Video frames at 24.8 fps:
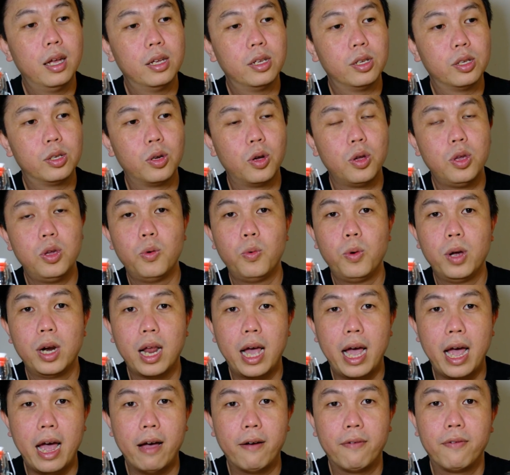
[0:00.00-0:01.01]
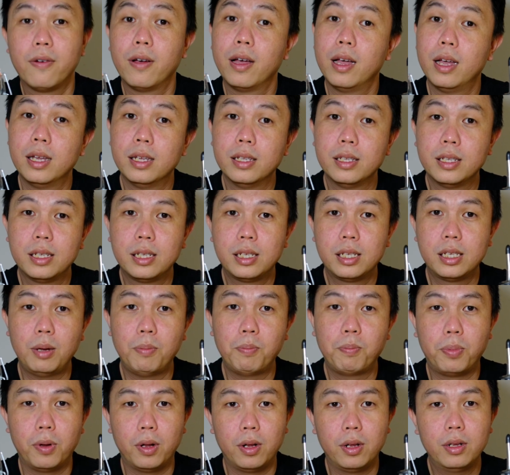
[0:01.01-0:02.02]
So you will have
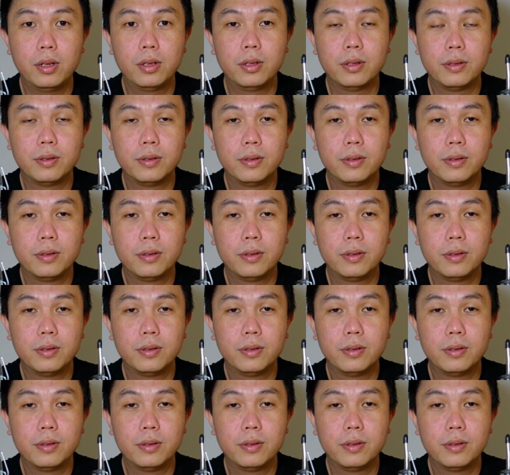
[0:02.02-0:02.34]
simple,